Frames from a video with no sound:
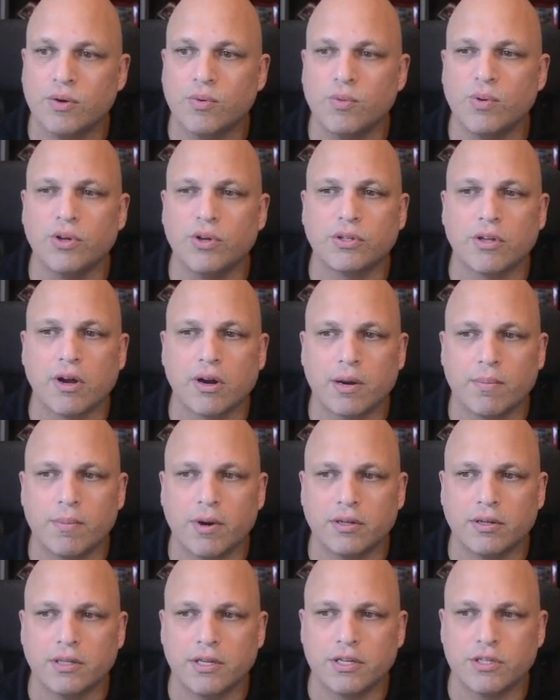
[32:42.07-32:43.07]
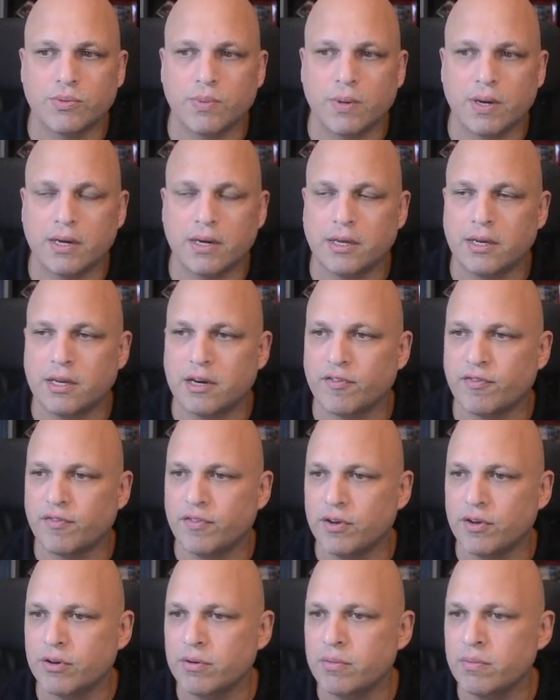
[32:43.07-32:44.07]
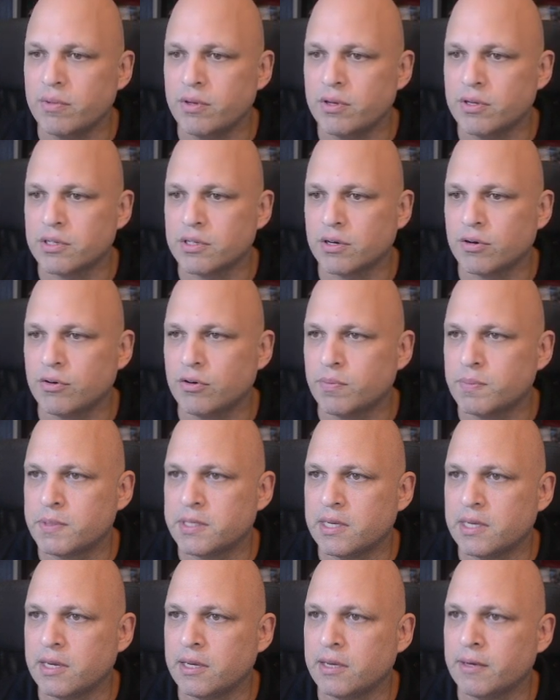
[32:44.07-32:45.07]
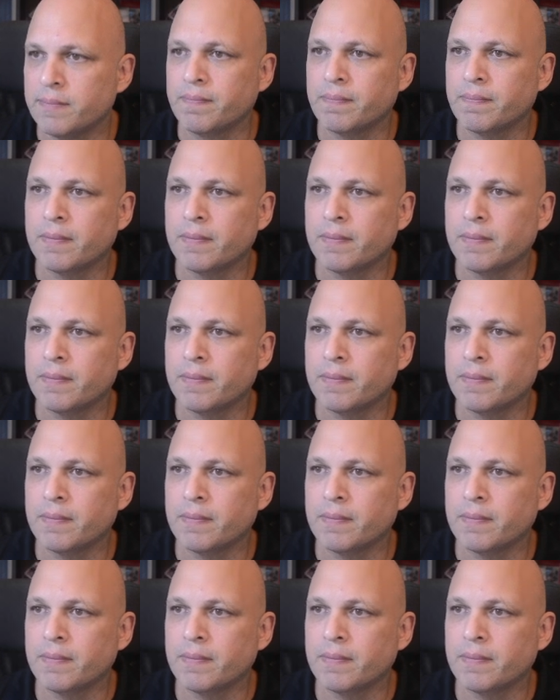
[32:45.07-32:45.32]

We'll talk about this one in a few, user group sync.